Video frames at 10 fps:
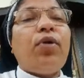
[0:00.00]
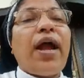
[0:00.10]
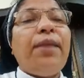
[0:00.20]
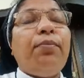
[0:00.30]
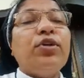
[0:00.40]

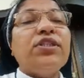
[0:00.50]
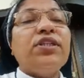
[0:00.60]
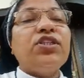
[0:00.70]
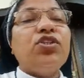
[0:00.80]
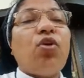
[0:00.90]
and
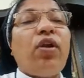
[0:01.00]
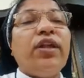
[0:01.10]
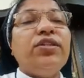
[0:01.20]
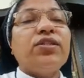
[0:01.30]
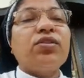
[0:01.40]
post-test
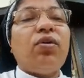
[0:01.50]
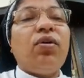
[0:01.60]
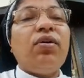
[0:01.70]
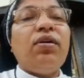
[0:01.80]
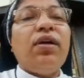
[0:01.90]
knowledge
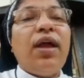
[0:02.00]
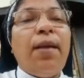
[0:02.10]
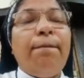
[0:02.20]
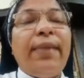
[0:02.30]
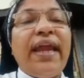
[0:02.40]
score,
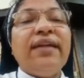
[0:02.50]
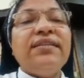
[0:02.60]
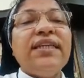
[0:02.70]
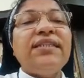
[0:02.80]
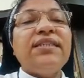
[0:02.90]

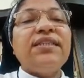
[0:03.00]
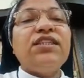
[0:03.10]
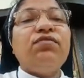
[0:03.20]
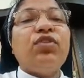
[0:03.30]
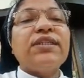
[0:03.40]
paired
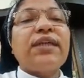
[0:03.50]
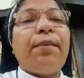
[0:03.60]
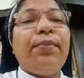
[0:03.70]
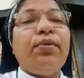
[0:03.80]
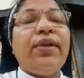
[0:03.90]
t-test was
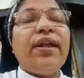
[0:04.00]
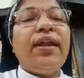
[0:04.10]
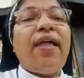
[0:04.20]
computed